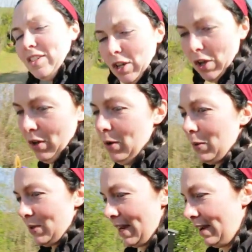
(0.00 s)
to
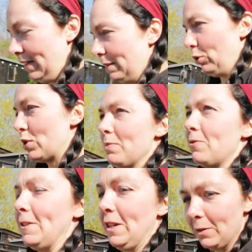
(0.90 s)
go down the bottom
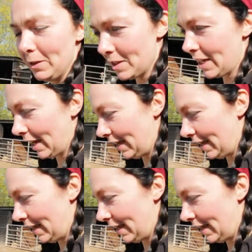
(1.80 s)
field